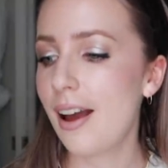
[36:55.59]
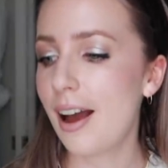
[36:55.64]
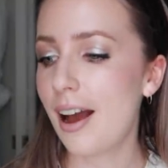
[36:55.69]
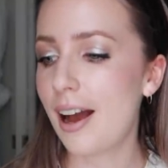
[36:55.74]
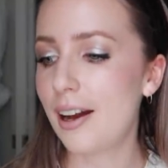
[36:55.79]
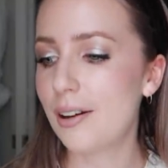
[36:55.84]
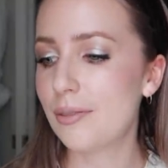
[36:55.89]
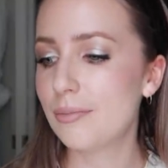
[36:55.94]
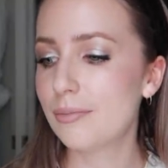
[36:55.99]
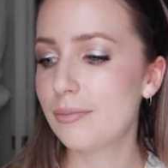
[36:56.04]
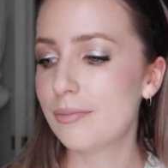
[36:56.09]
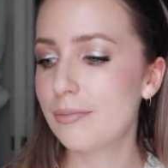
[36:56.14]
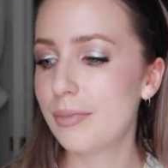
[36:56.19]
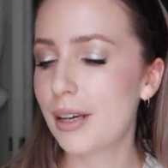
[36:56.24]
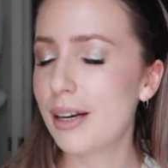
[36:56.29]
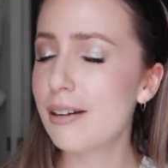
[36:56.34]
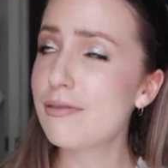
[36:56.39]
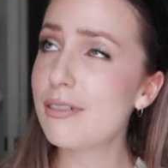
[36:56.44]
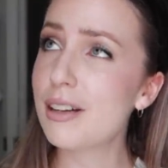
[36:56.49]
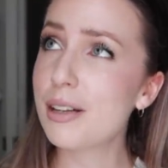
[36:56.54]
Um, but
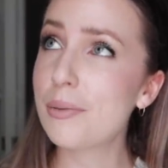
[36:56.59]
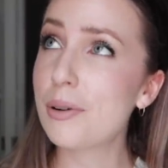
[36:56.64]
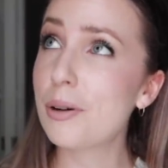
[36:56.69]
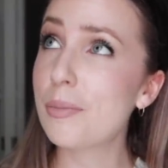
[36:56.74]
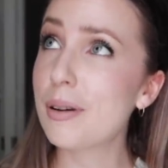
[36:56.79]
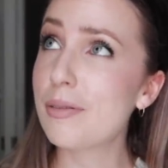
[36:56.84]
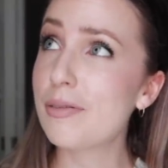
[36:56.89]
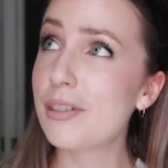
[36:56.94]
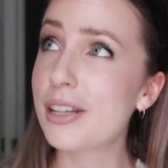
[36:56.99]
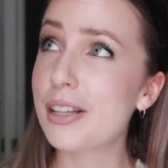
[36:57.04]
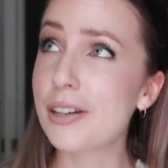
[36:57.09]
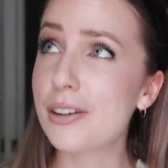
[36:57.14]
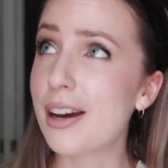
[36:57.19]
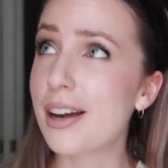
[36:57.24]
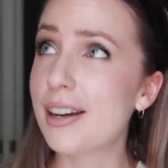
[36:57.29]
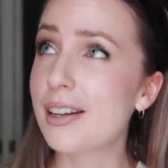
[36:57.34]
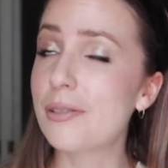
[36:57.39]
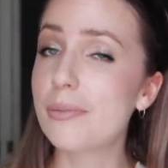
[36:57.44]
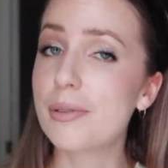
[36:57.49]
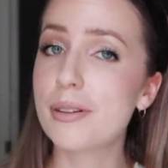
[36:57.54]
I really want to be
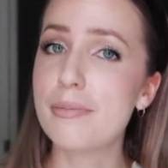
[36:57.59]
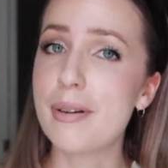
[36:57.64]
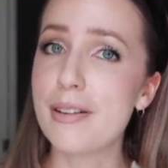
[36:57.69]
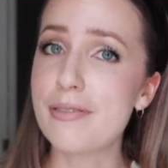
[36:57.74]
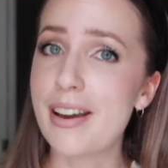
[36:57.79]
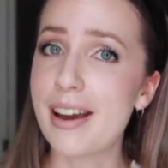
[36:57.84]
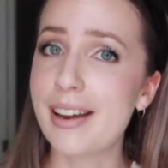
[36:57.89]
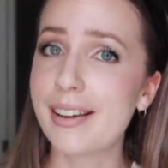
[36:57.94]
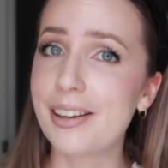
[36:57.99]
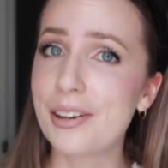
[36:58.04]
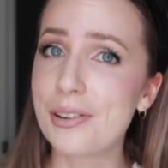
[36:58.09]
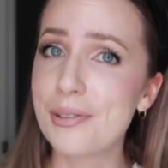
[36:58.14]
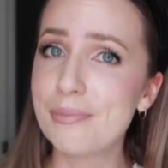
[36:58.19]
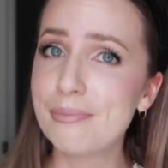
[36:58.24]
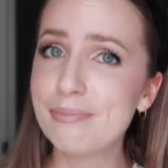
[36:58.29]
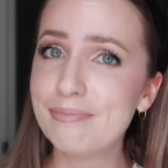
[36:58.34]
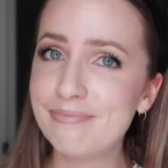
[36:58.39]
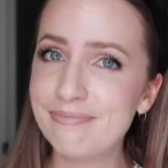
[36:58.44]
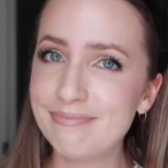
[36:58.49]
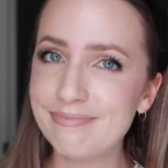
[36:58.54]
reunited with my vacuum.